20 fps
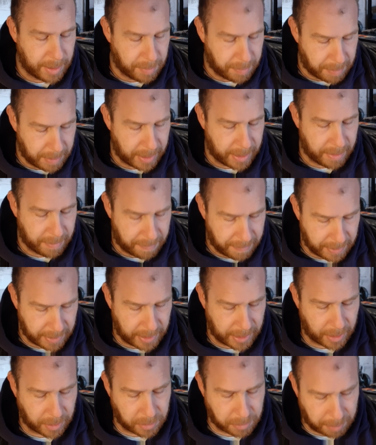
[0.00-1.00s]
big
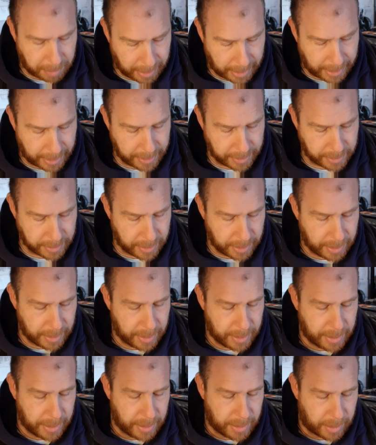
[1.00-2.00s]
videos planned,
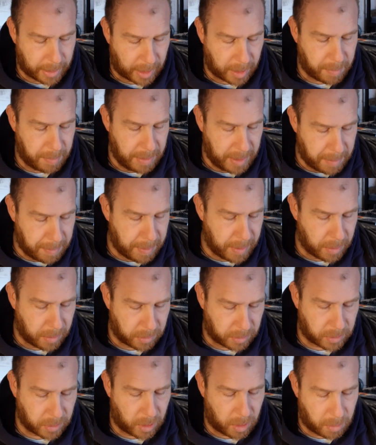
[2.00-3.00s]
like big
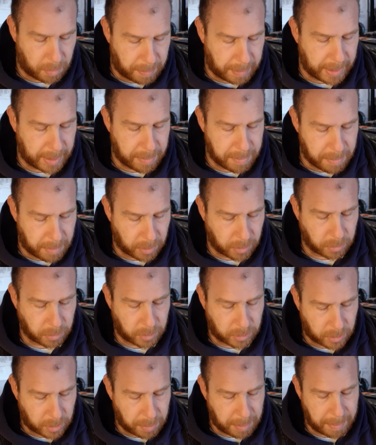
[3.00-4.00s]
builds or big
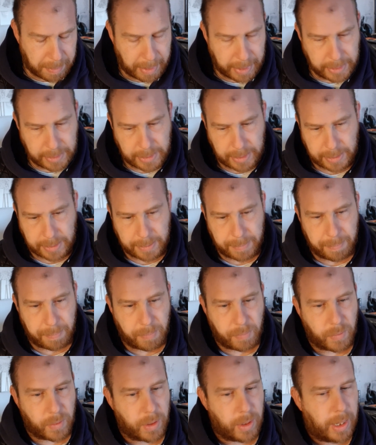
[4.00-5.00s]
models to be painted?
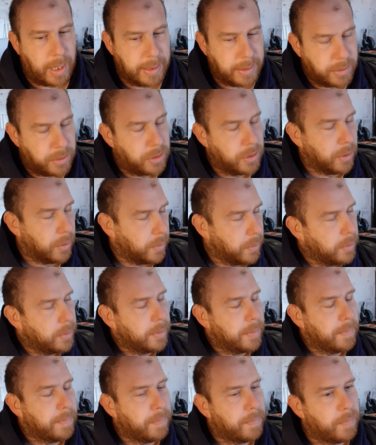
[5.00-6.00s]
I do.
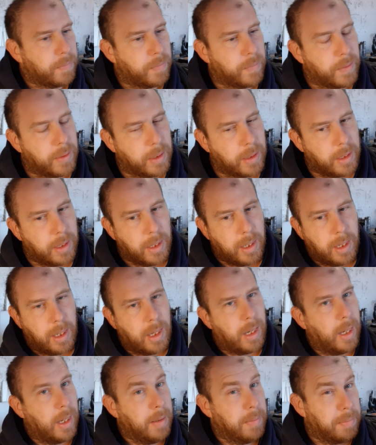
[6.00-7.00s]

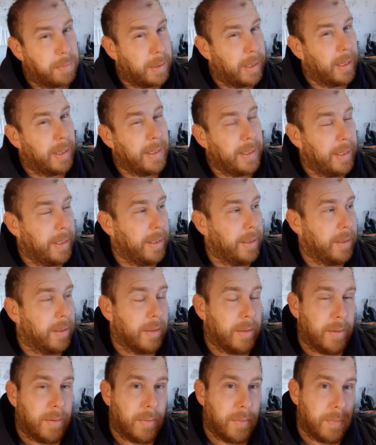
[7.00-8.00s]
I am planning,
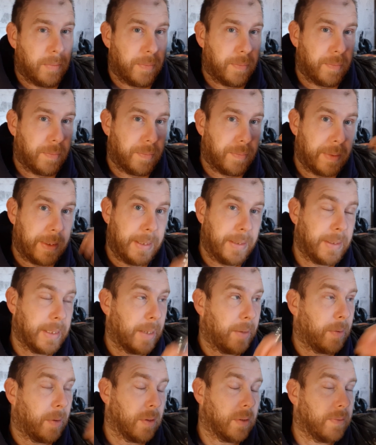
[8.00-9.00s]
when the
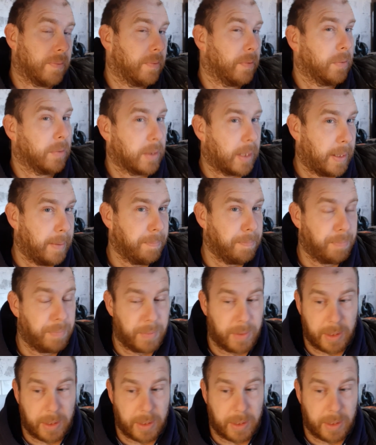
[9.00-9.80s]
channel goes full time,